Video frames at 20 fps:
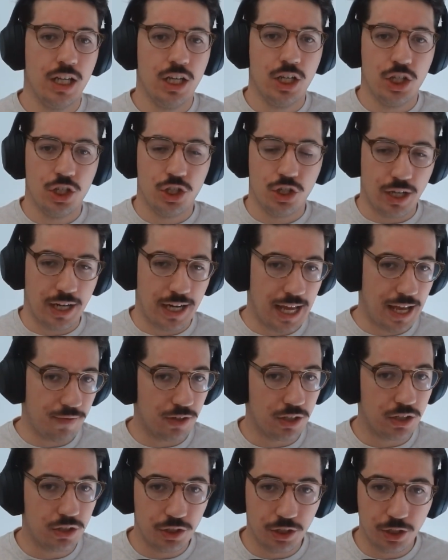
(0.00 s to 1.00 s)
You got to have a
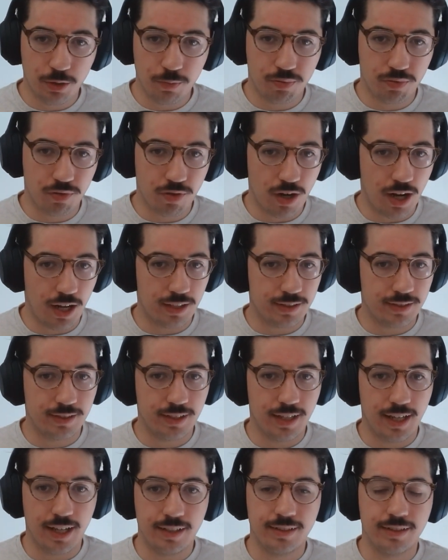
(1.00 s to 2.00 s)
clear
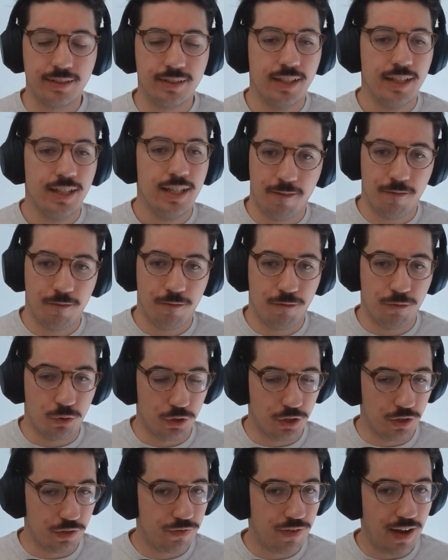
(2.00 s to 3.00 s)
process for
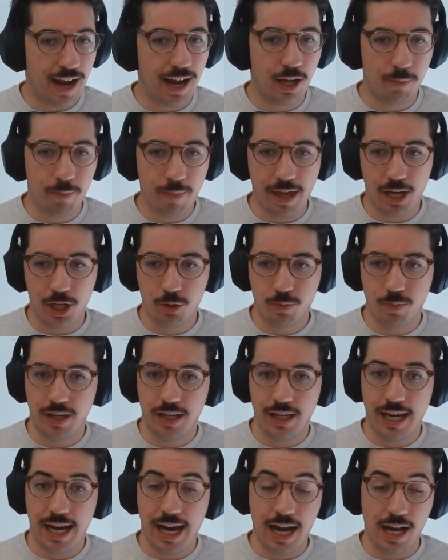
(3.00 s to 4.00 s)
your file
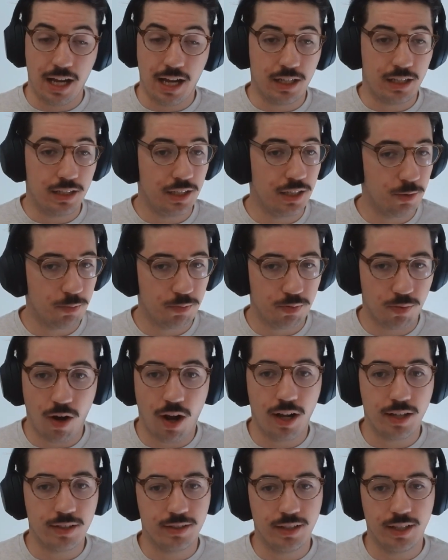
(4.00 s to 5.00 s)
management and a clear
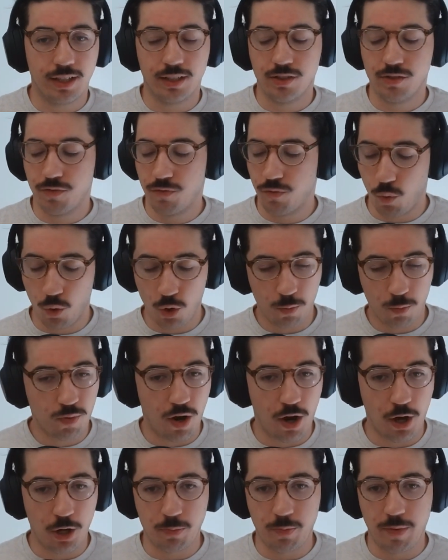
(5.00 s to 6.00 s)
process for your
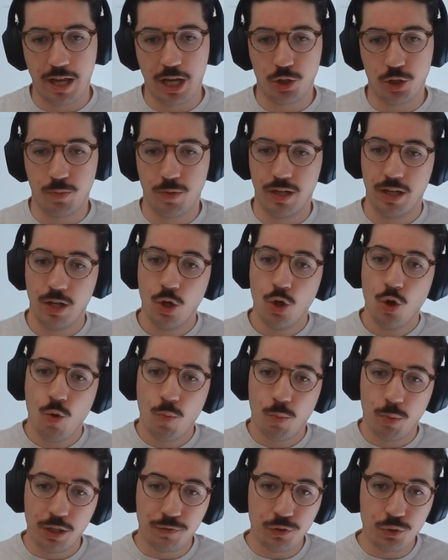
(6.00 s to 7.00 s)
project management.
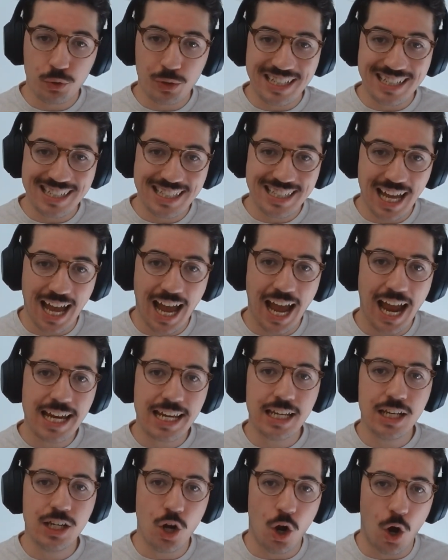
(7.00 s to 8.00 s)
But if you can
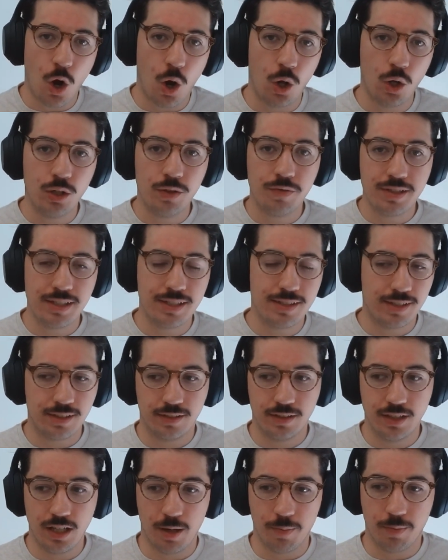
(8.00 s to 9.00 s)
tighten all of these
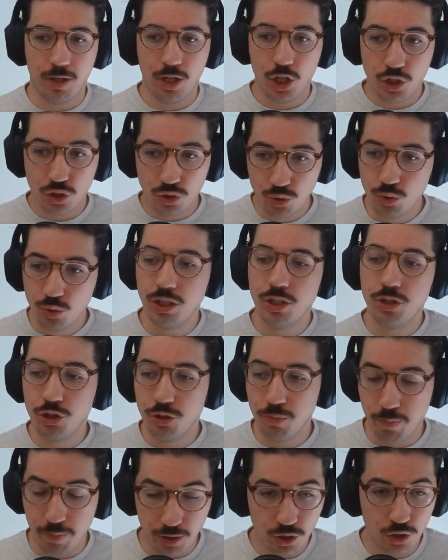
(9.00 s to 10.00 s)
things up, you can
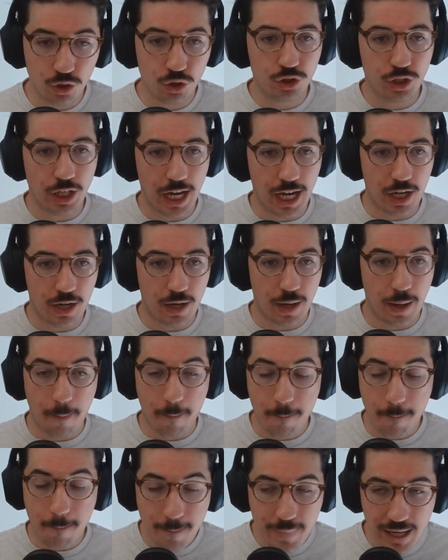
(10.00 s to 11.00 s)
build an
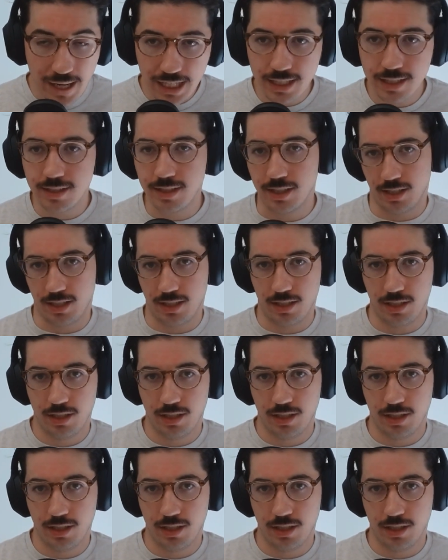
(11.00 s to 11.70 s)
amazing